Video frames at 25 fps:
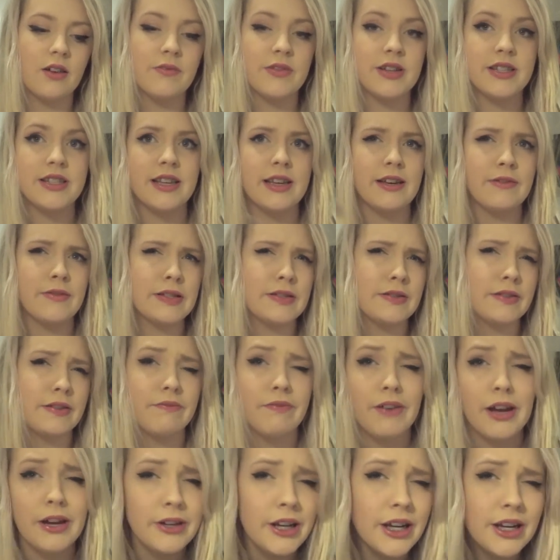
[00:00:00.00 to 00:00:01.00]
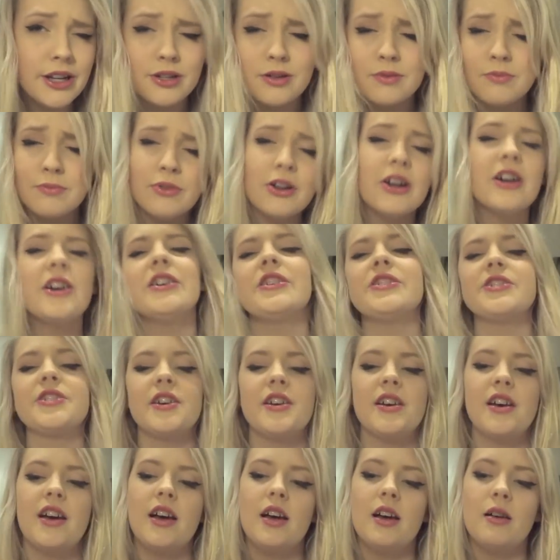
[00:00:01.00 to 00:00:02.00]
Obviously this is a foundation brush,
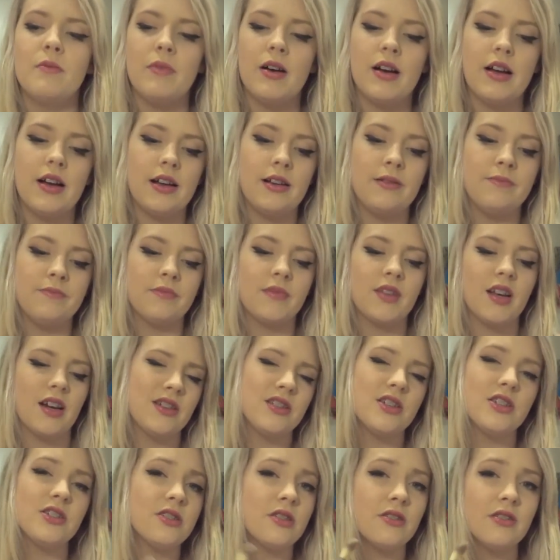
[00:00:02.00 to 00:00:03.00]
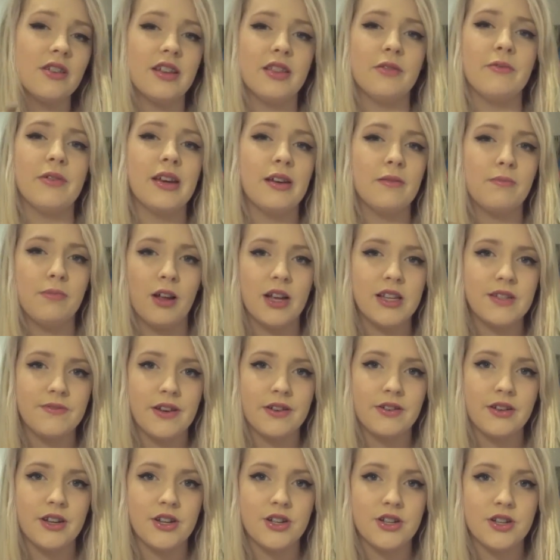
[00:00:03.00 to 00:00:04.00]
but I just don't like the way it applies
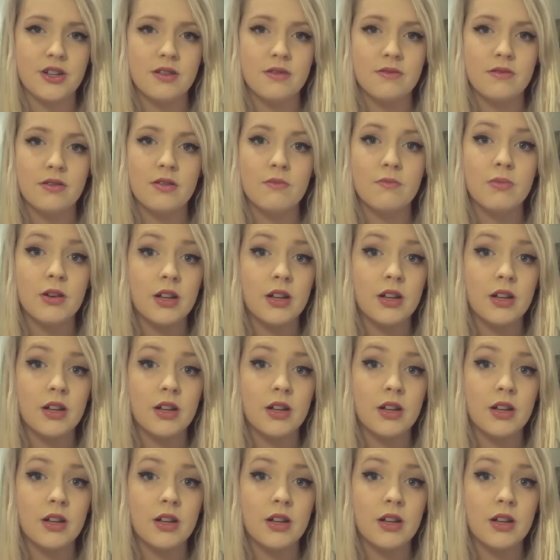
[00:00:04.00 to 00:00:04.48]
foundation.